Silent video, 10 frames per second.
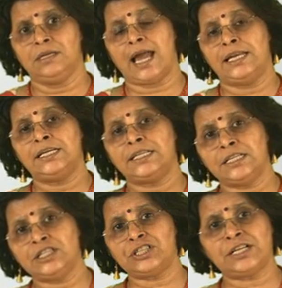and it
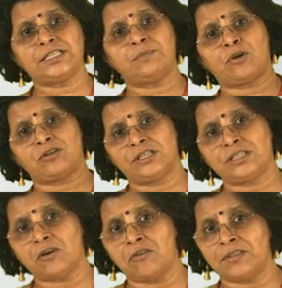initiates a
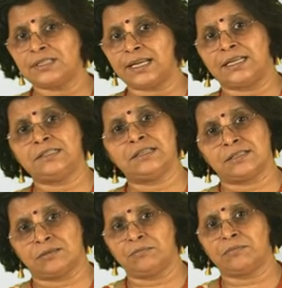process on the second
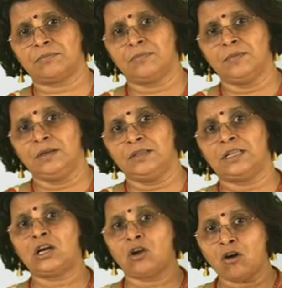system,
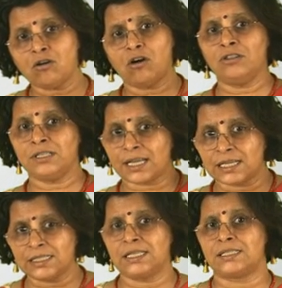the clock on the
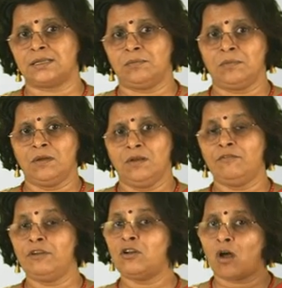second system
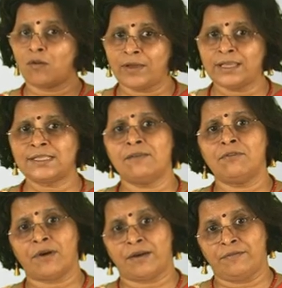will always
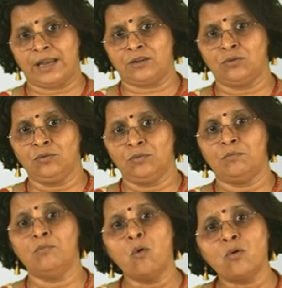a value
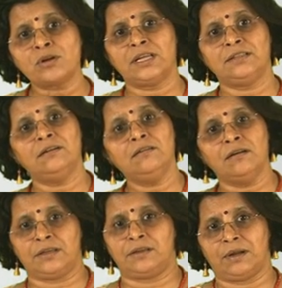more than the
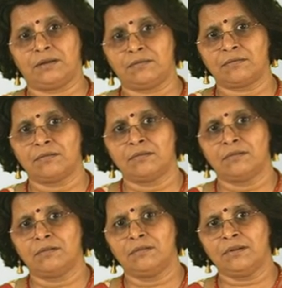earlier one.
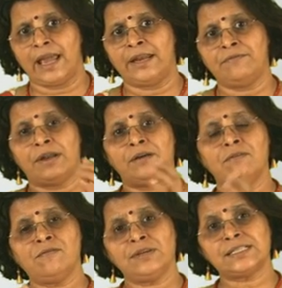And
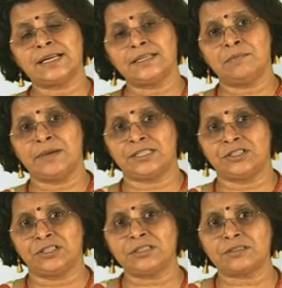whenever we send the
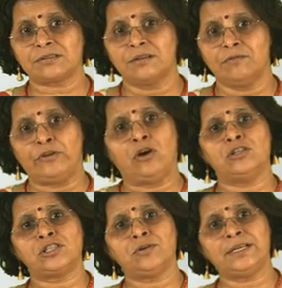messages, we
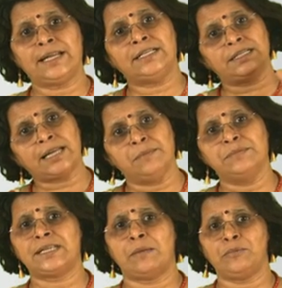also attach a
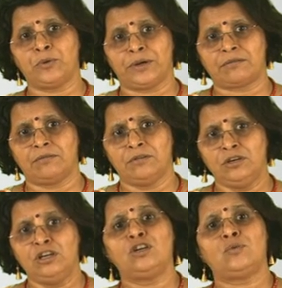timestamp to it
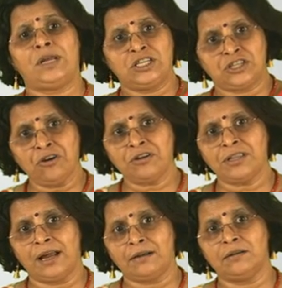to ensure
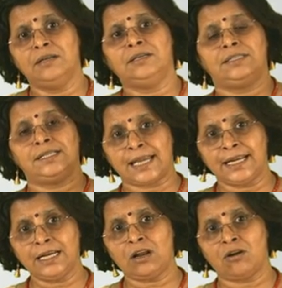that the
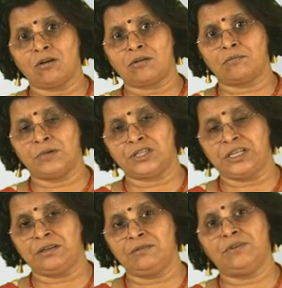second clock
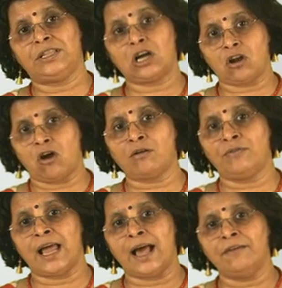machine with the clock
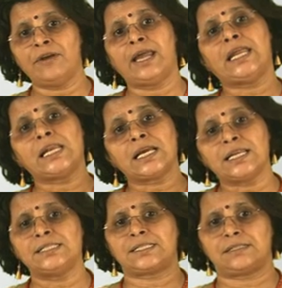will have an
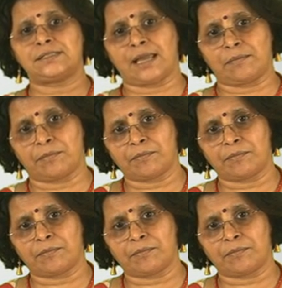increased time.